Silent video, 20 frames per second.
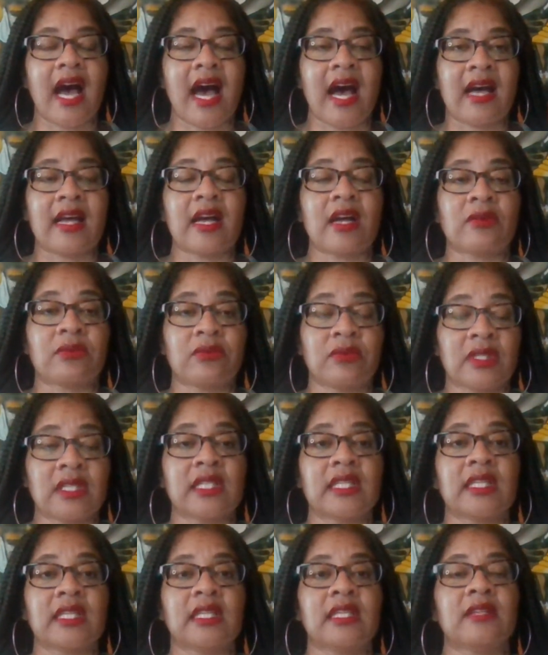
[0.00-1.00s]
I, I
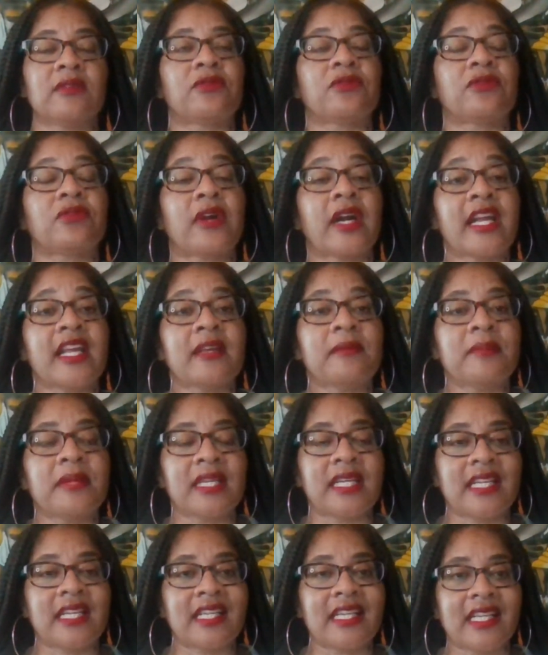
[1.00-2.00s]
really frame
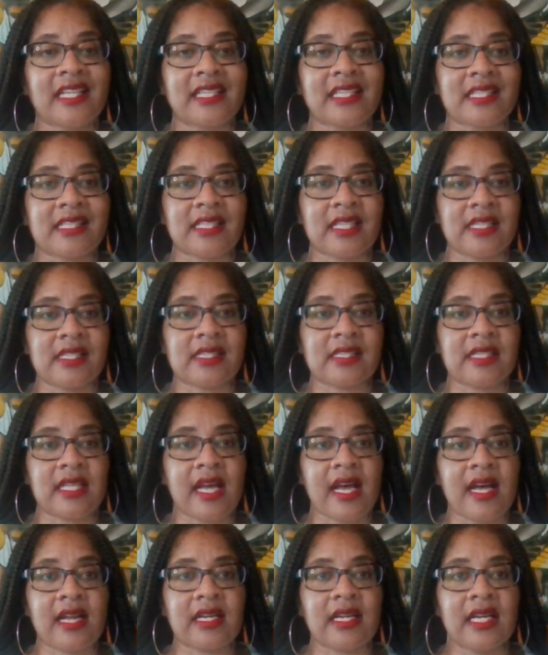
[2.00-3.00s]
it in the sense
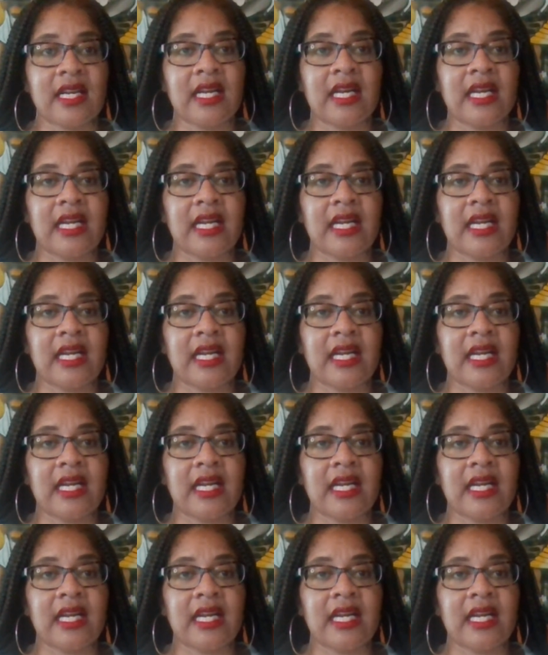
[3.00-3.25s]
that